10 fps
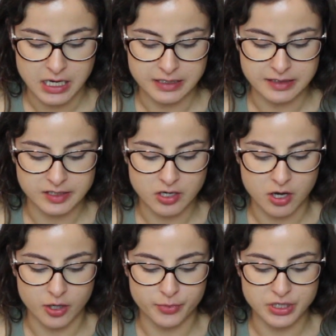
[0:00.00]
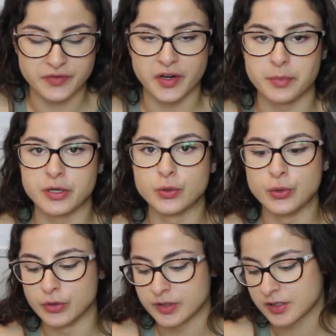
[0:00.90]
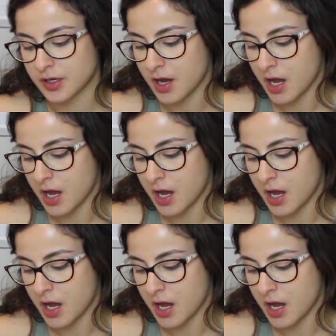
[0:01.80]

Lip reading: and start a beauty therapy course?